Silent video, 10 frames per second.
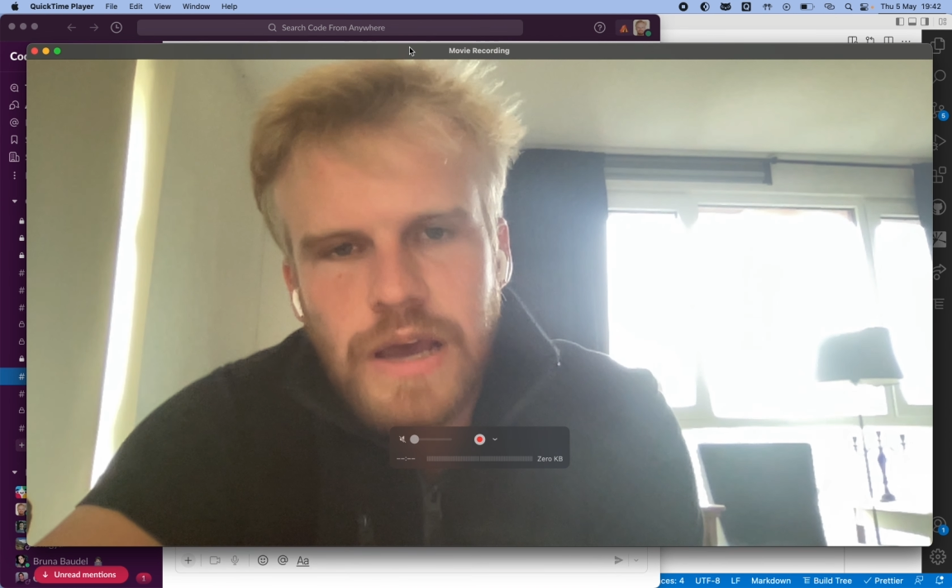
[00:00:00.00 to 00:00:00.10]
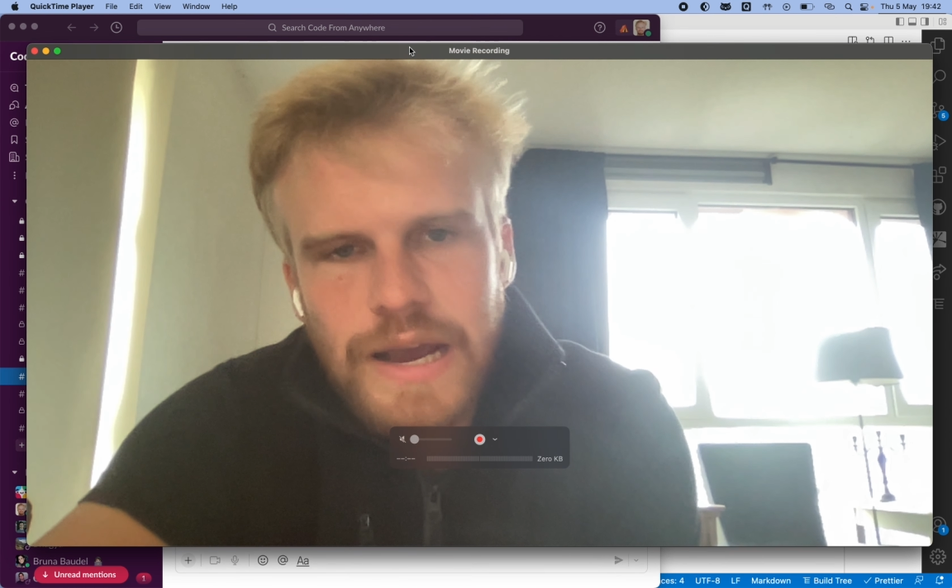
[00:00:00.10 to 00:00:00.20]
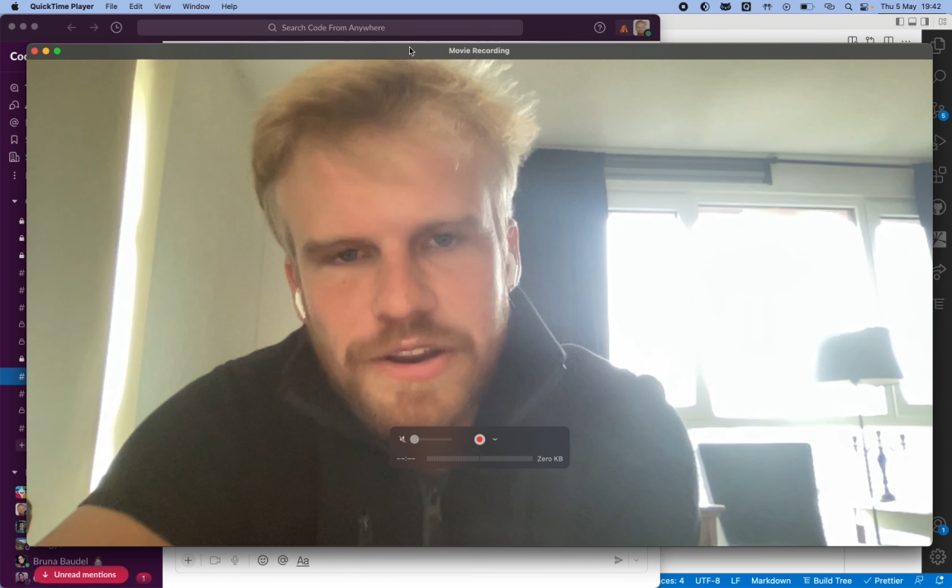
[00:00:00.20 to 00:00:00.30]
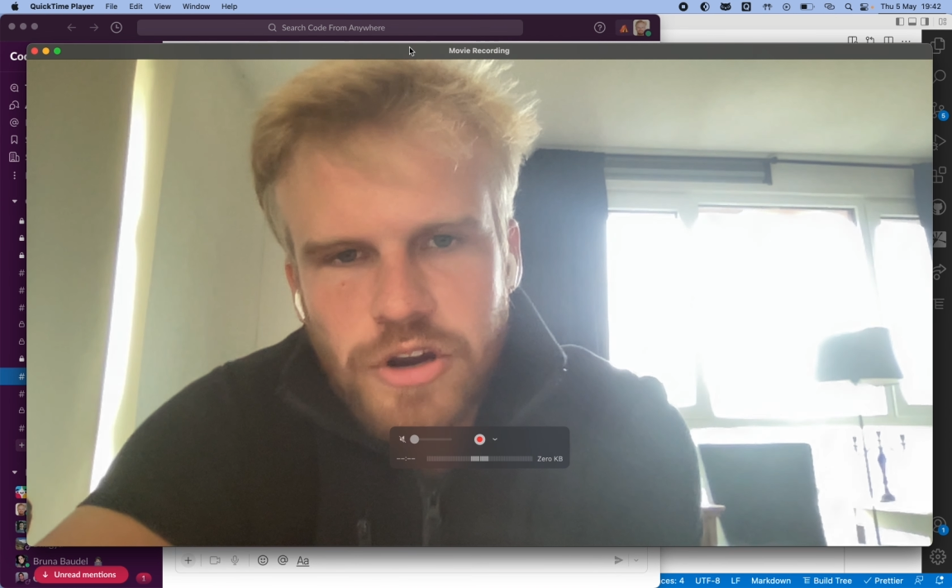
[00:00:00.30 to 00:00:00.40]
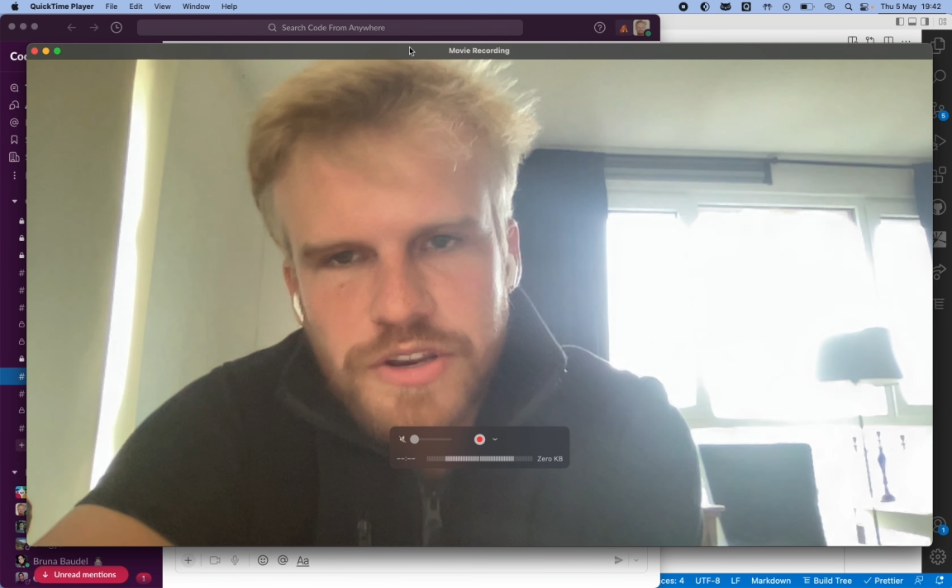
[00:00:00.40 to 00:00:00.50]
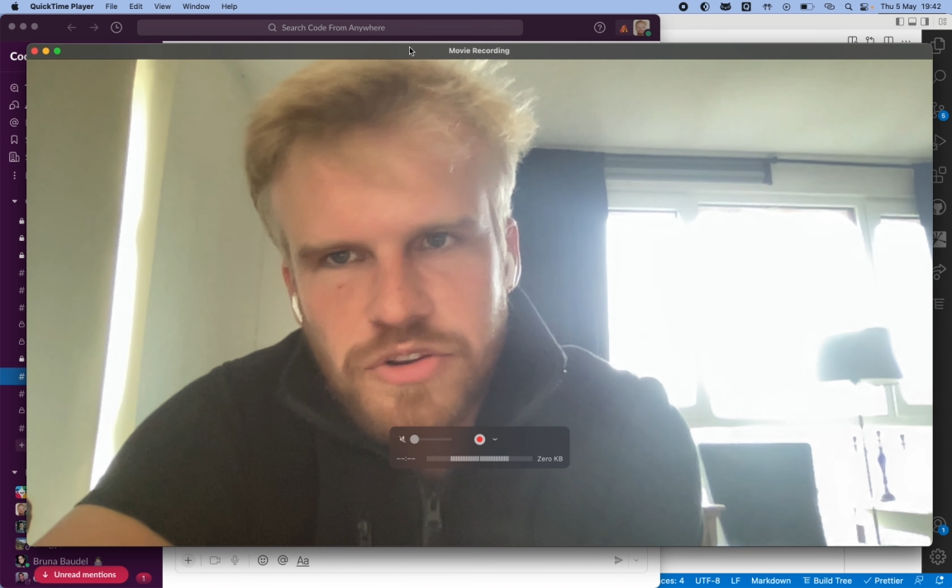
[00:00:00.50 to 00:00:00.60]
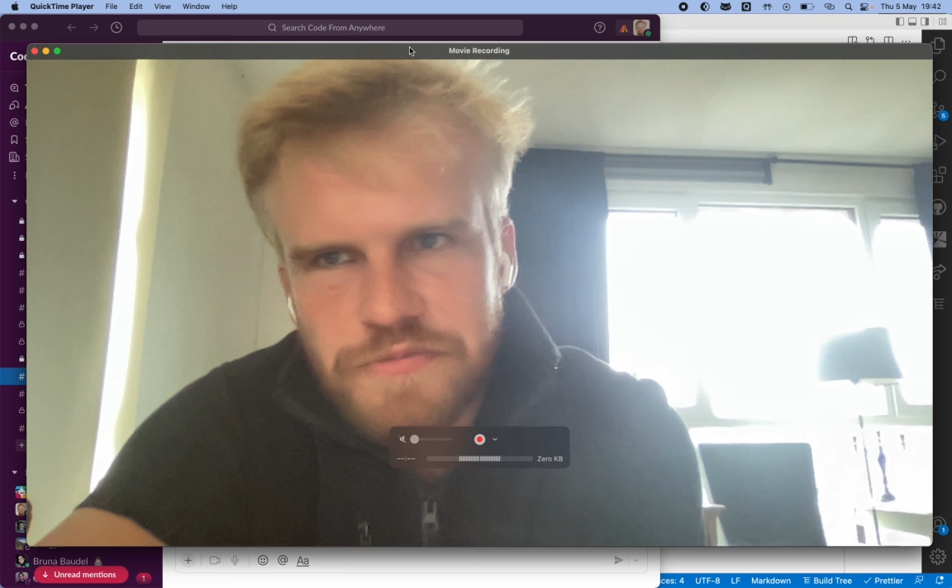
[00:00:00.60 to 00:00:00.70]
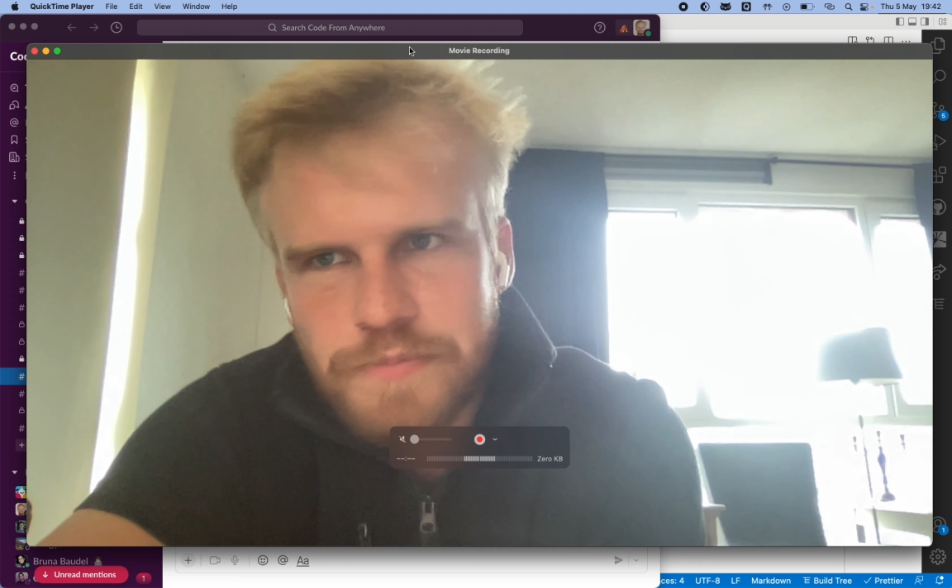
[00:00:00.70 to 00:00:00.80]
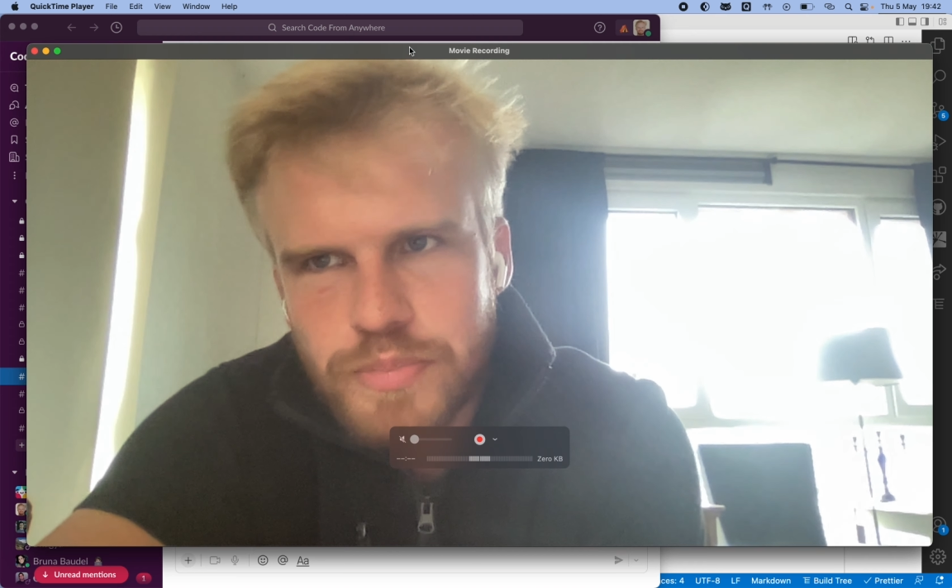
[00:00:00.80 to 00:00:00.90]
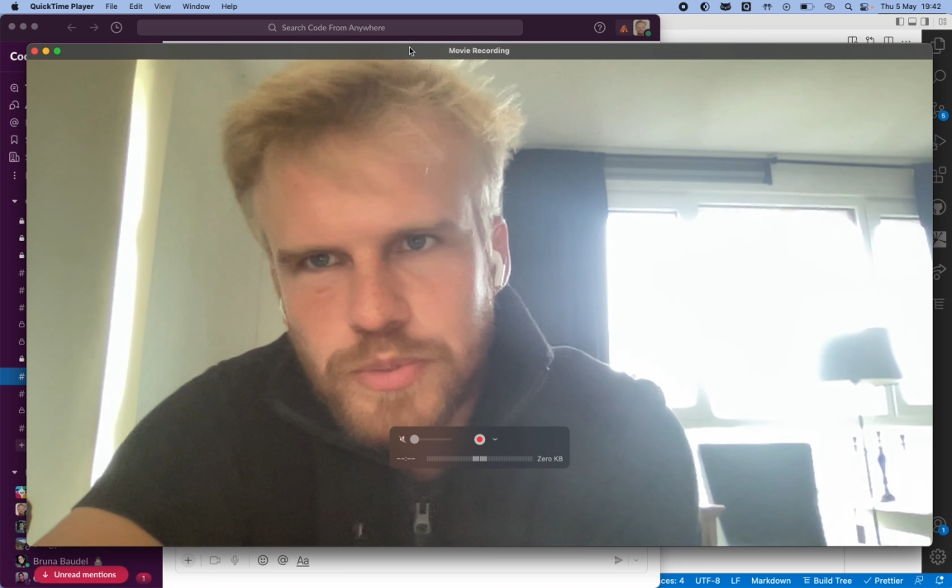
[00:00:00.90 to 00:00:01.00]
I know
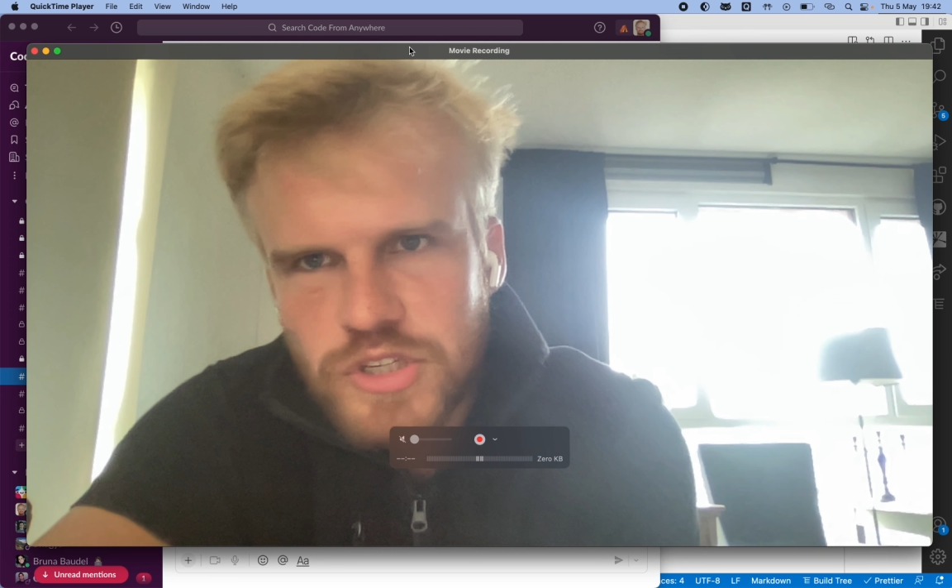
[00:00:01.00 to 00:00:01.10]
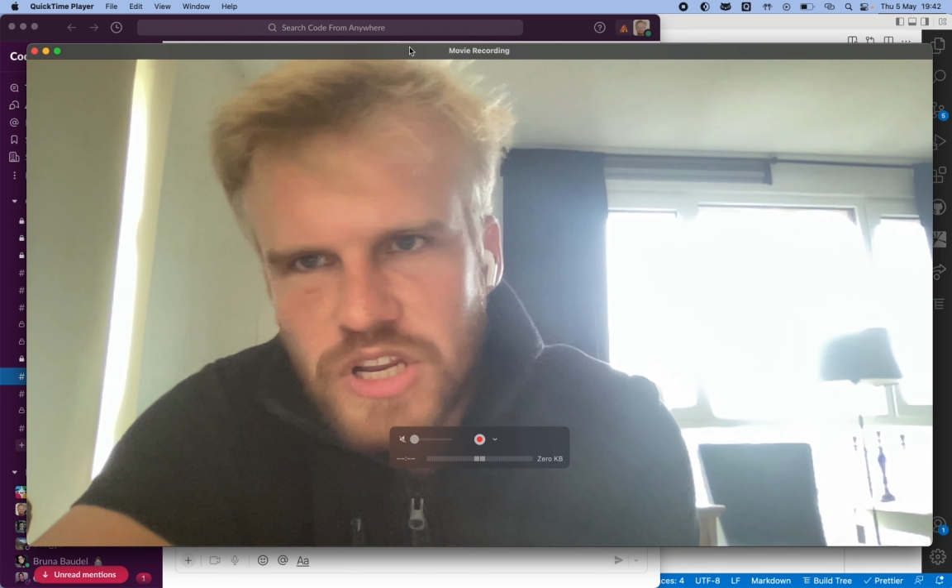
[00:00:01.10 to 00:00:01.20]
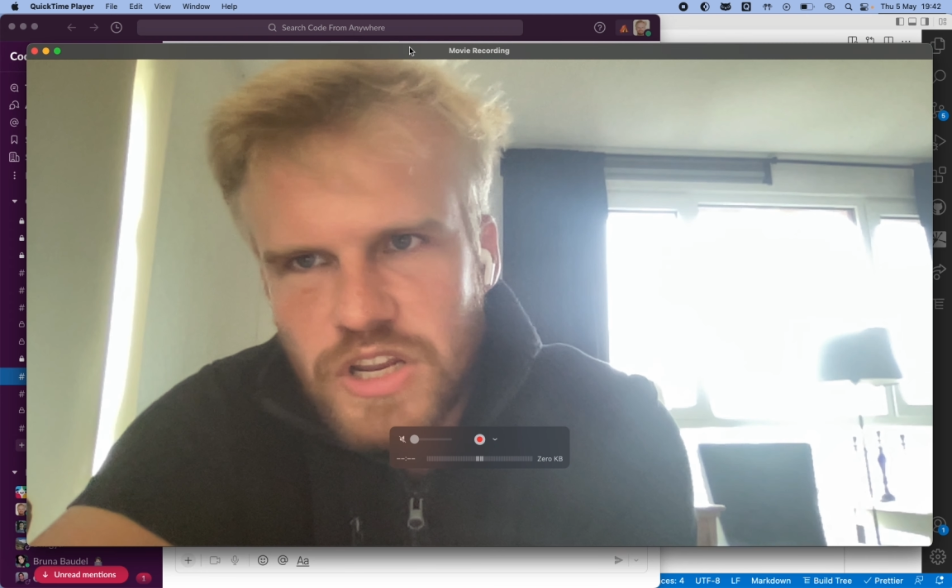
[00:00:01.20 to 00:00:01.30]
you've put a